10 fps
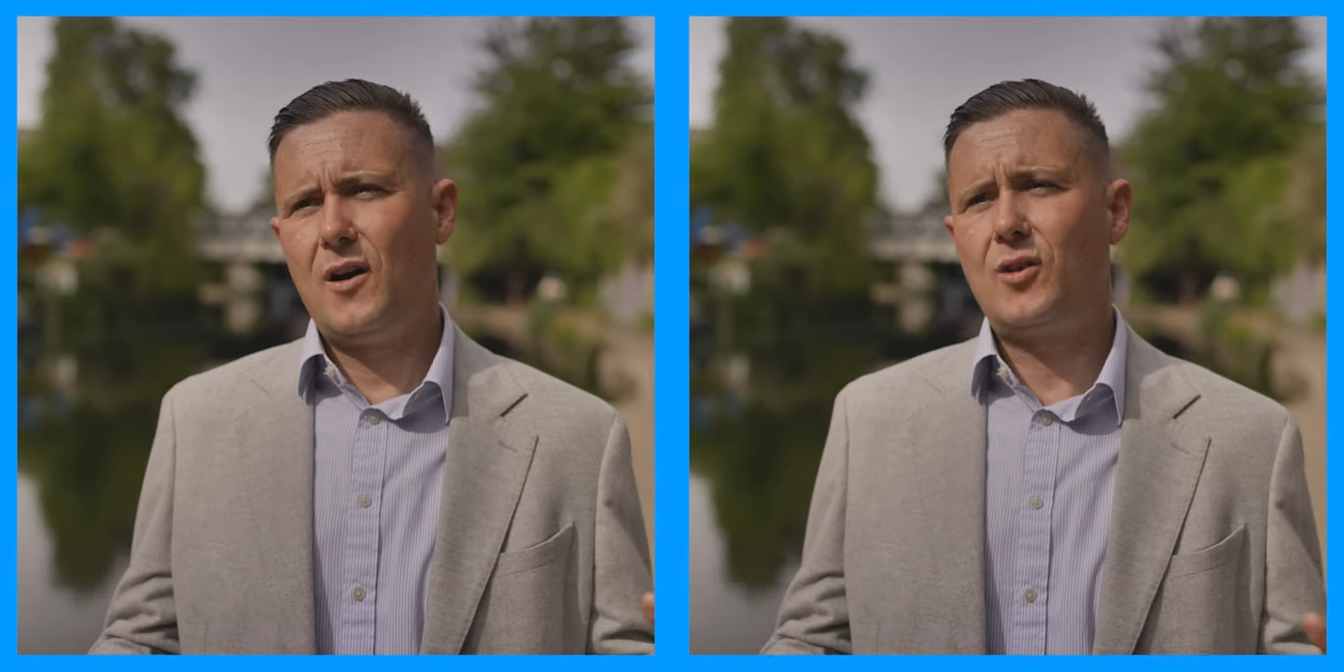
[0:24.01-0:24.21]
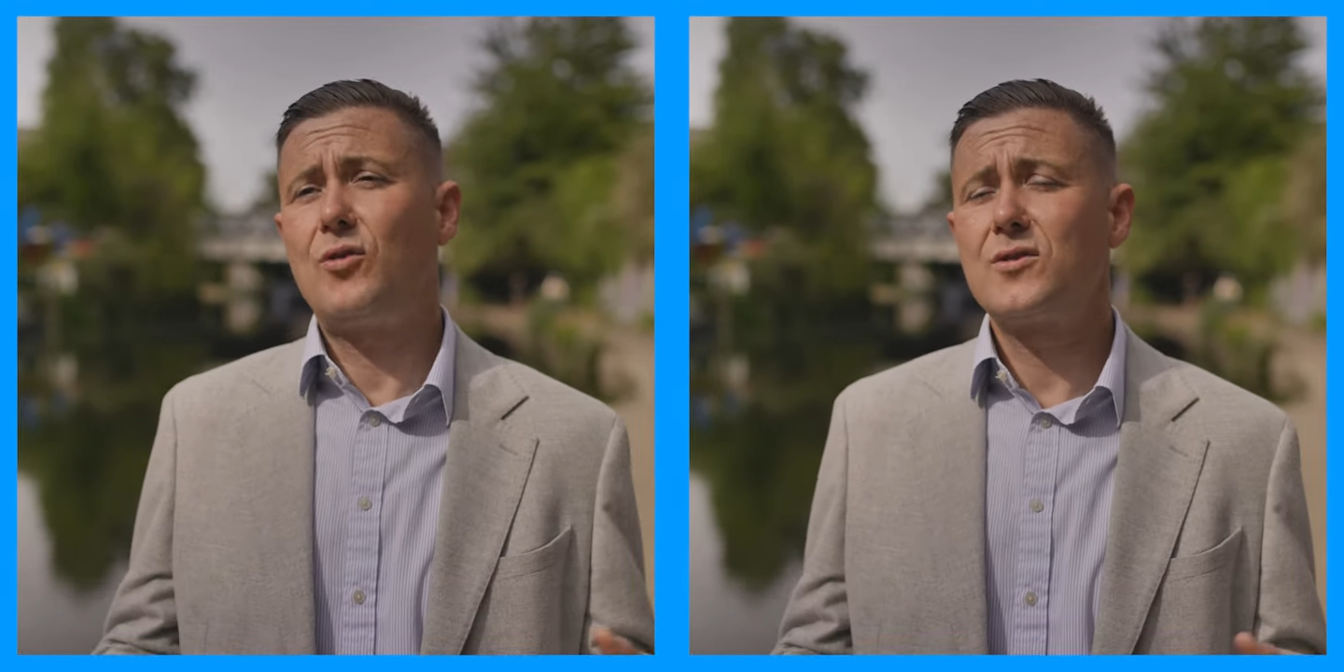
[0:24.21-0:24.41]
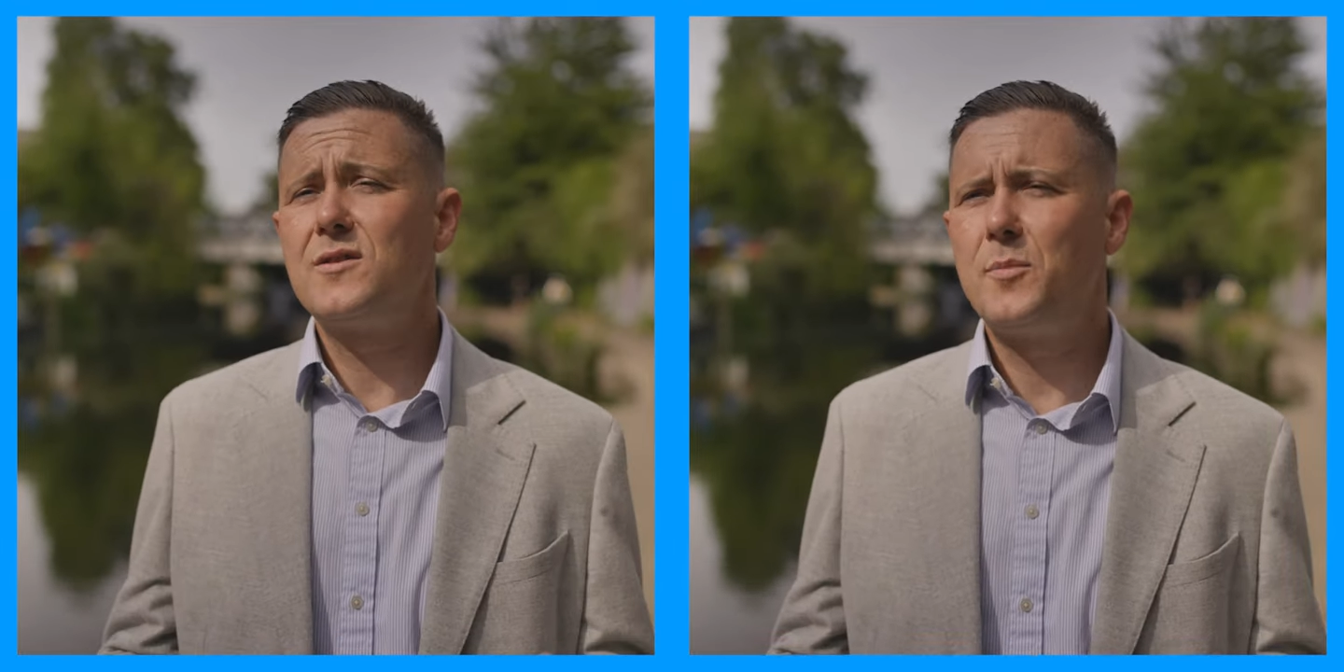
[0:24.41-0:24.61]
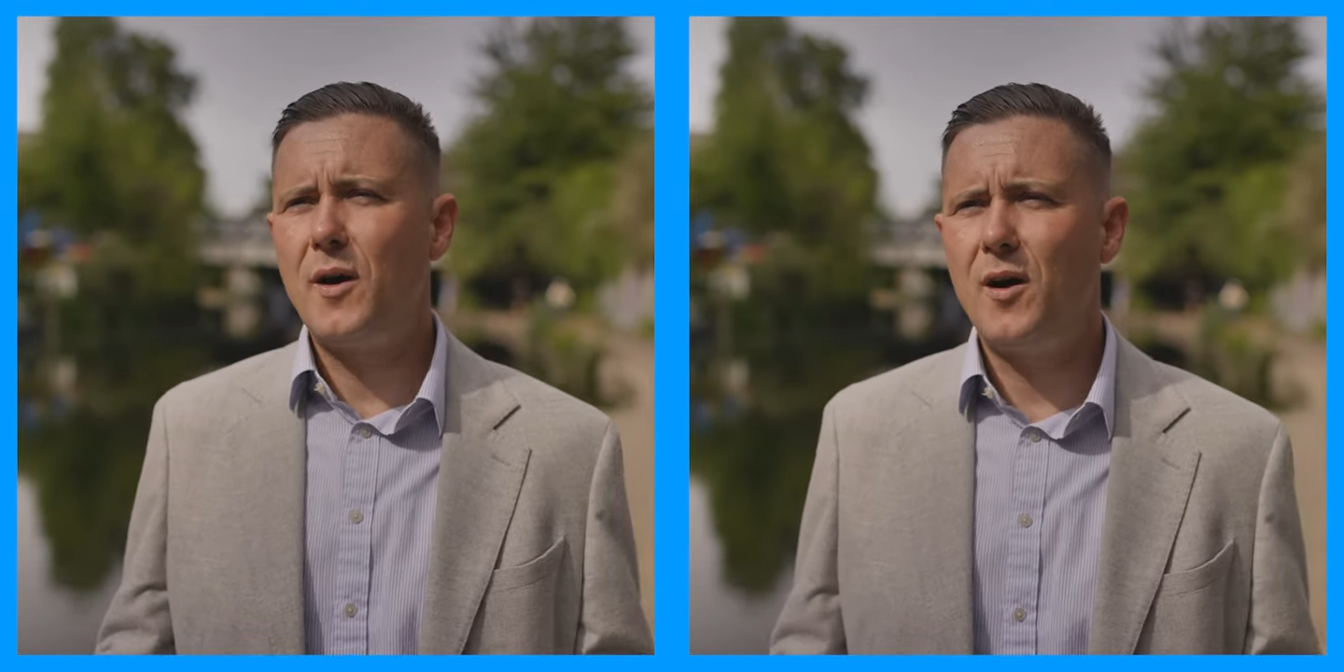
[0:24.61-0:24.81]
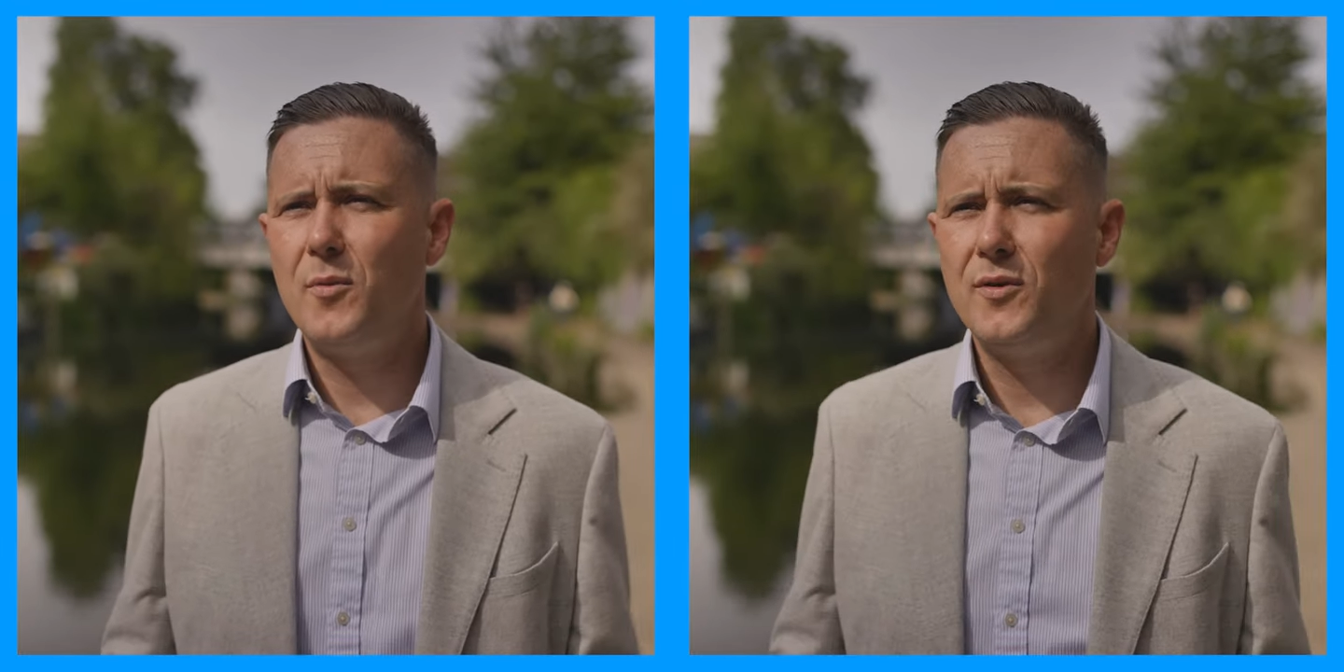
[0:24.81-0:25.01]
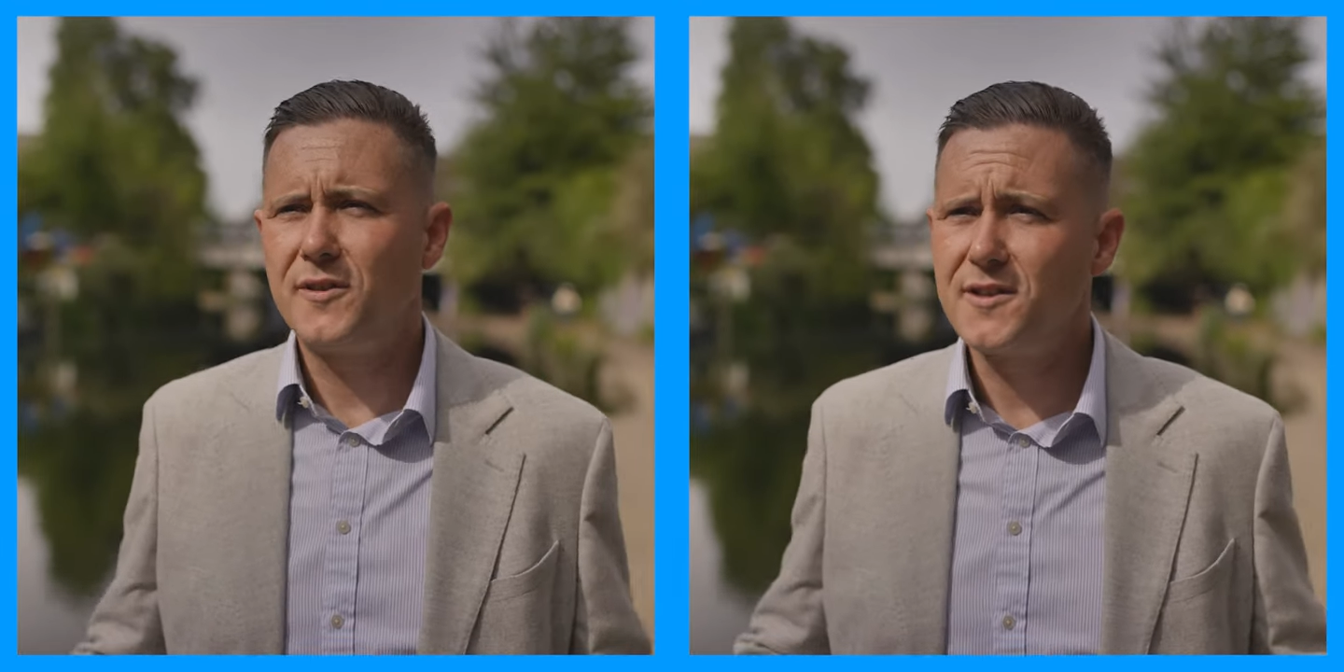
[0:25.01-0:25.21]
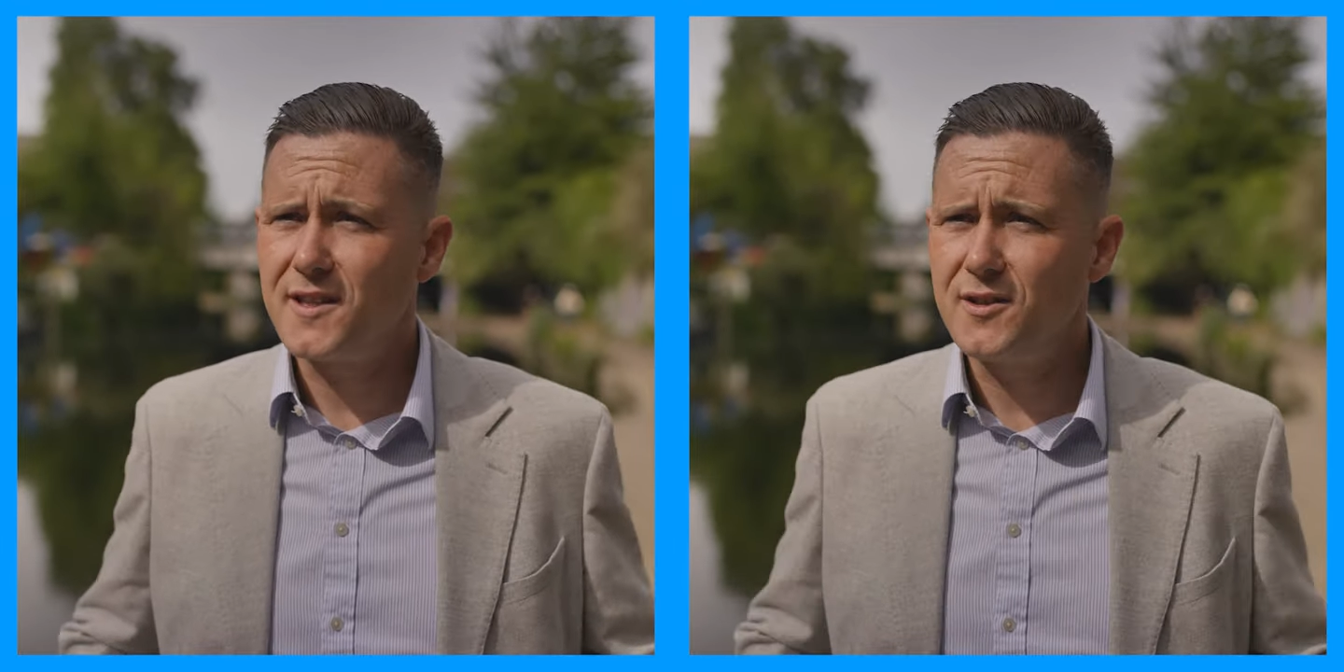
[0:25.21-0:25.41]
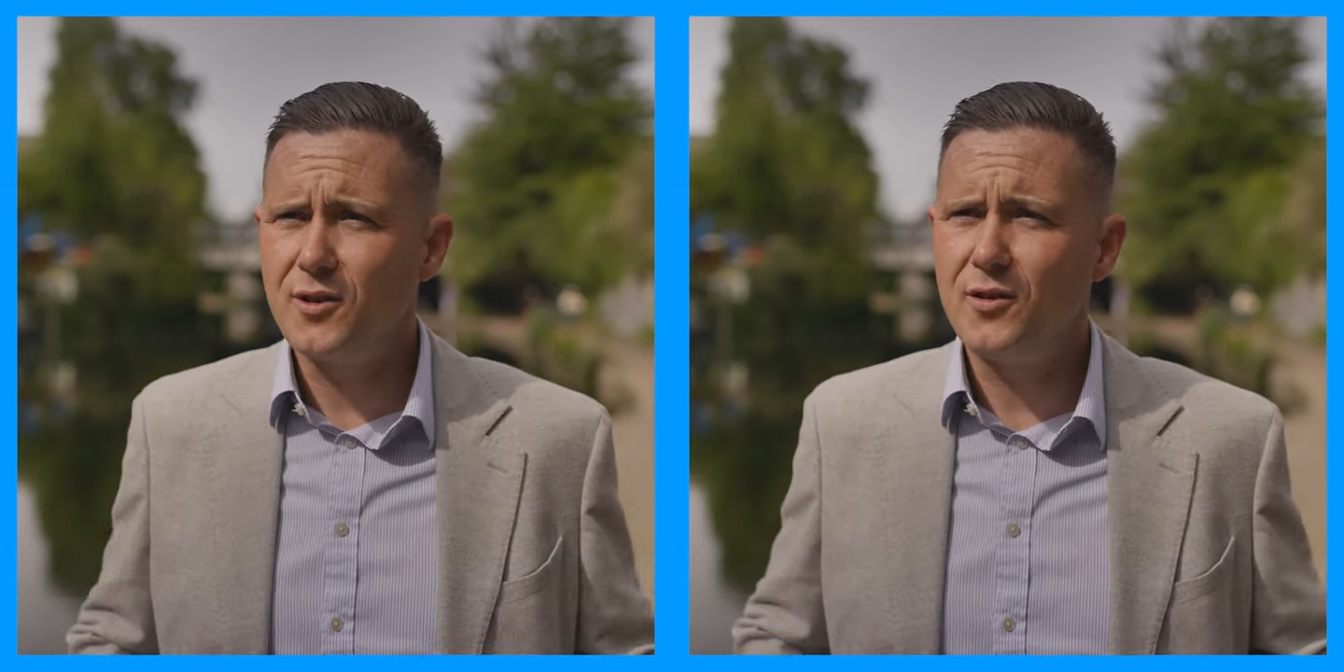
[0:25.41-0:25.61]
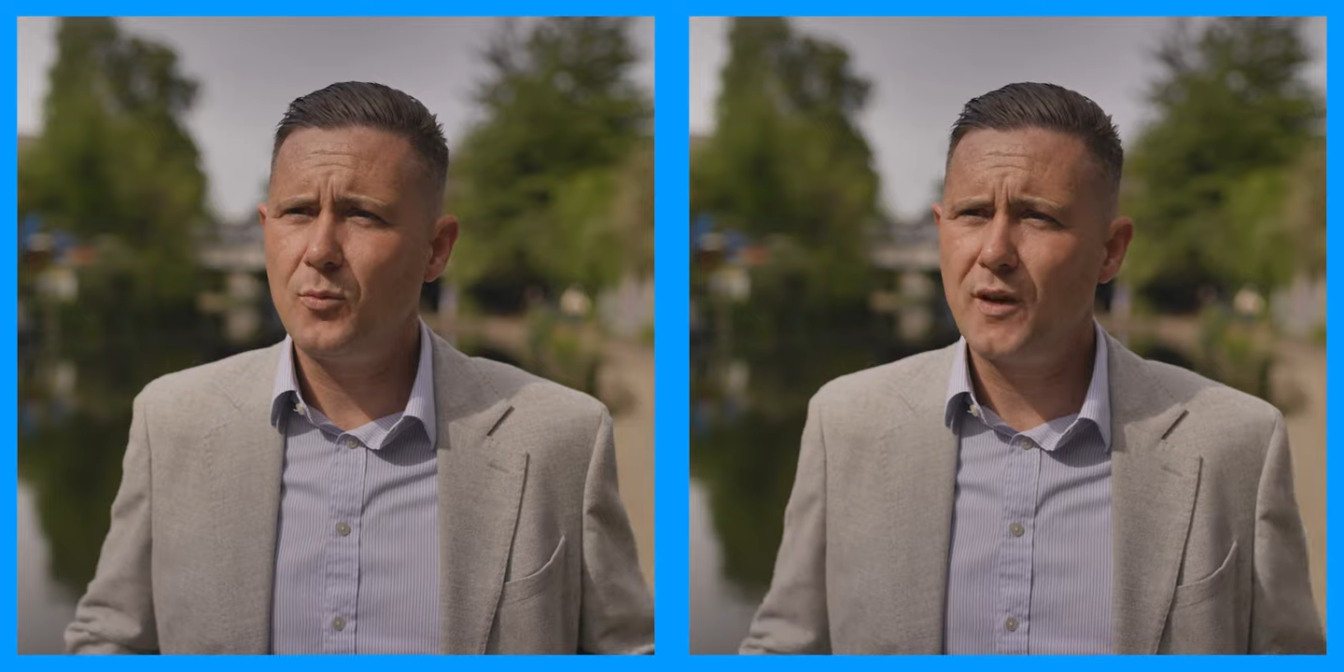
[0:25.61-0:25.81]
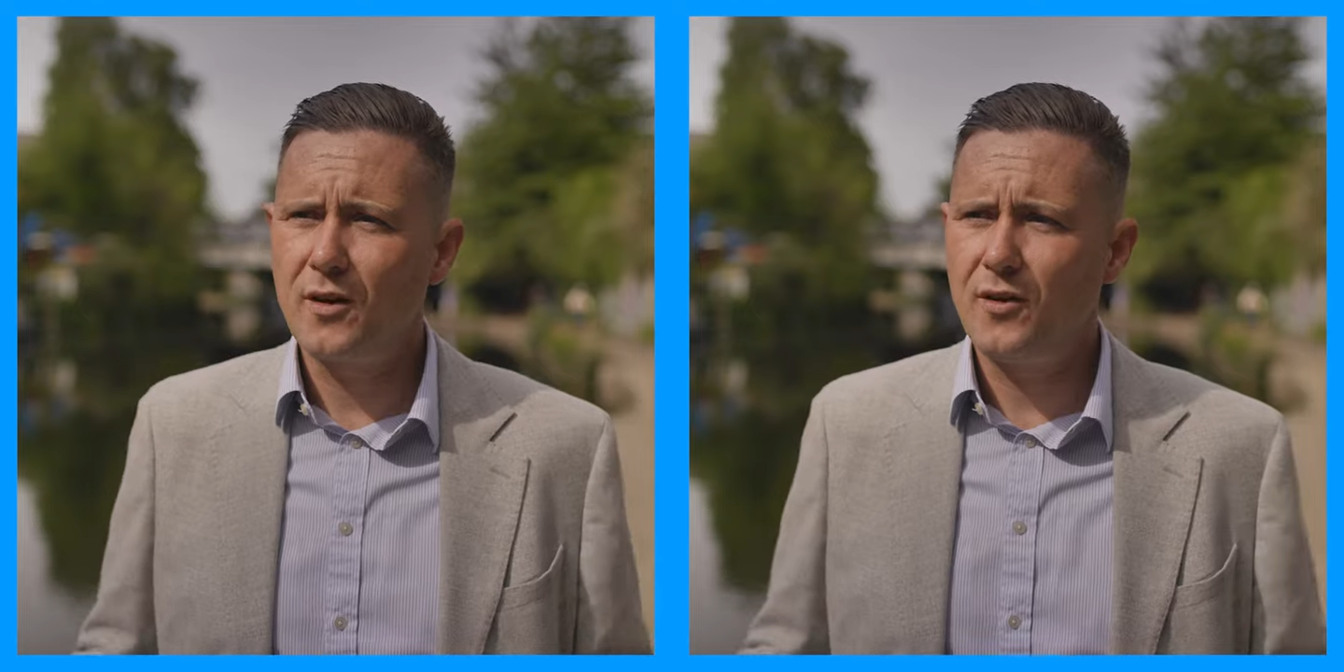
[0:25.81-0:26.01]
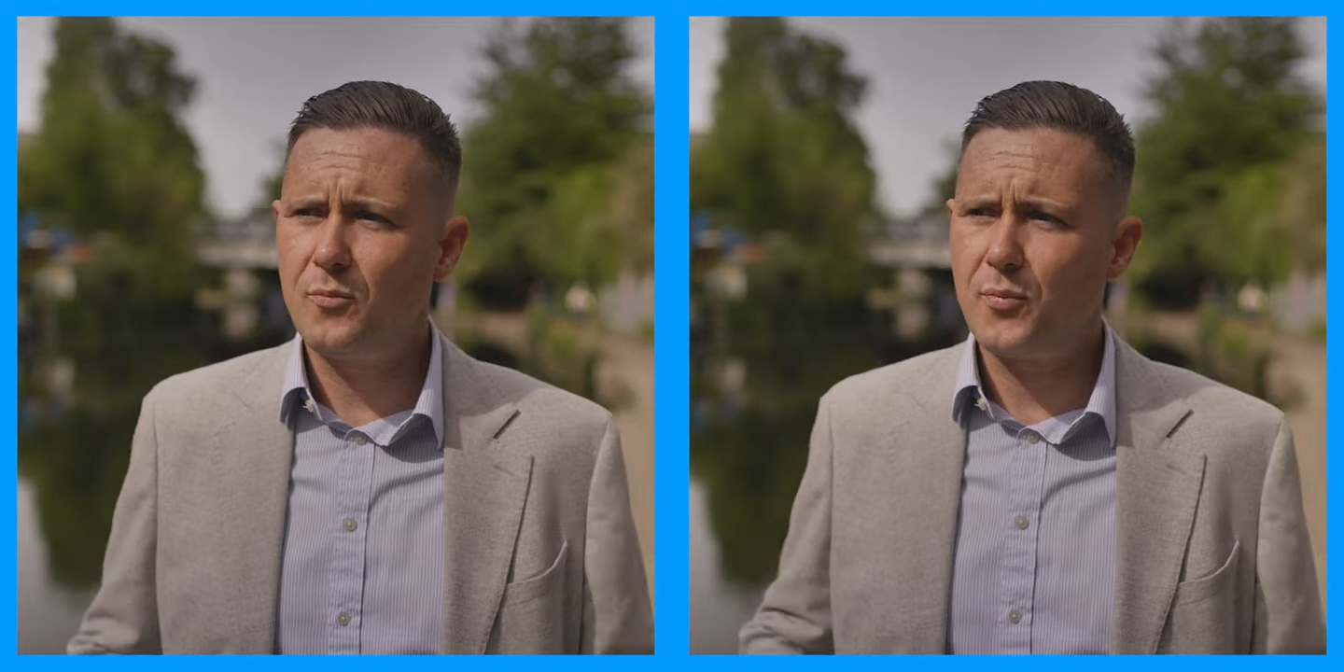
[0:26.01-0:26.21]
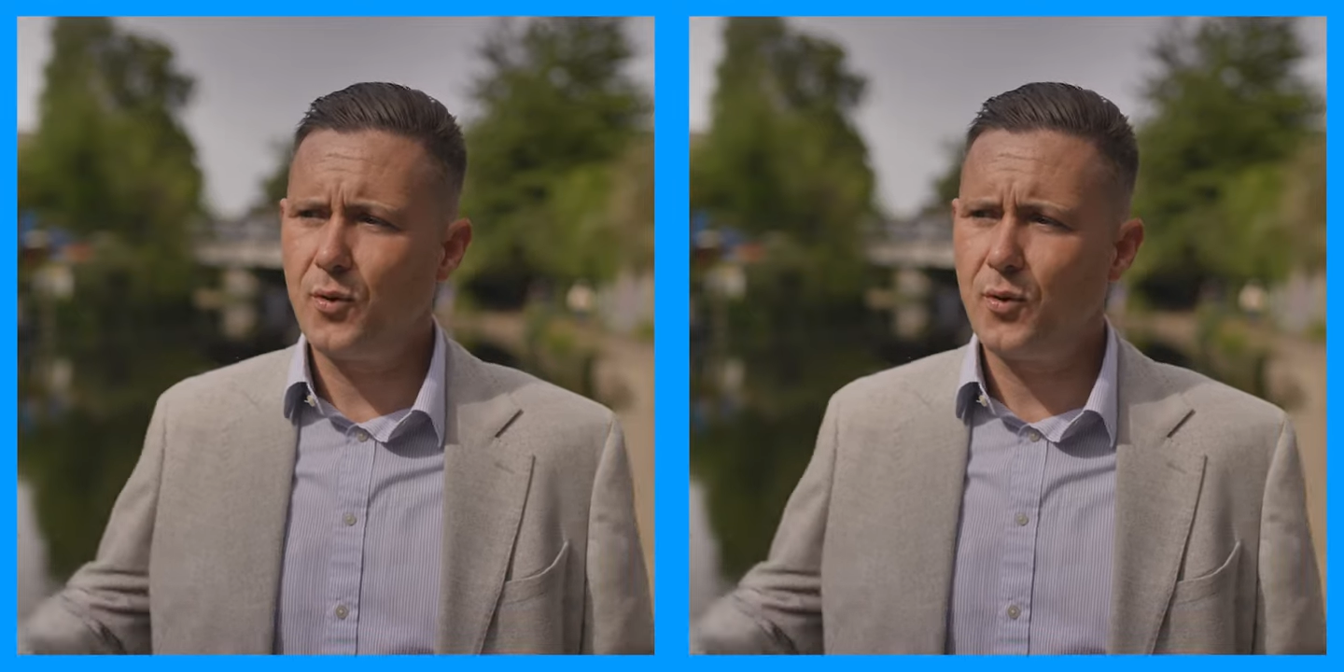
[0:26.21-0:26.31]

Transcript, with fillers: a cross-department decision and we kind of